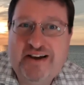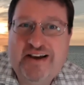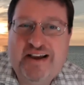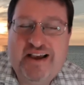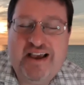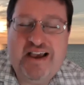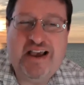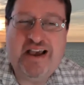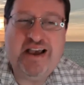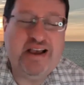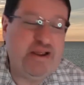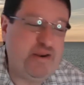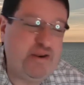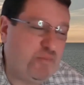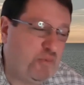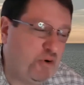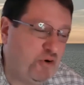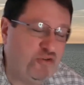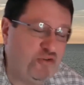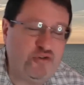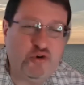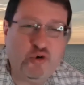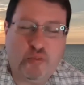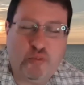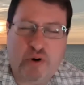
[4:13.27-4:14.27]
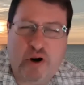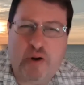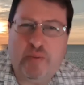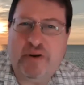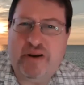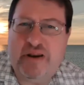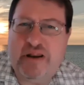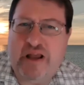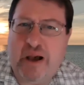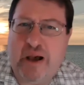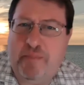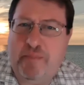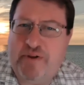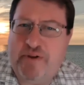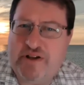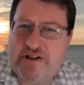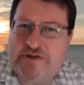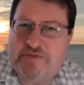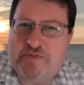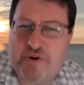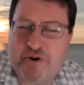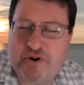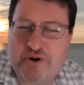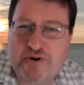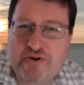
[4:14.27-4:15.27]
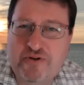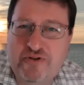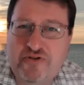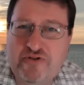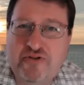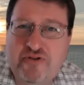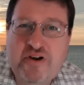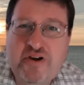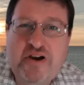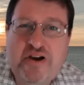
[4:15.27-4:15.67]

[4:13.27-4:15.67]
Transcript: and most of you are probably not Pittsburghers.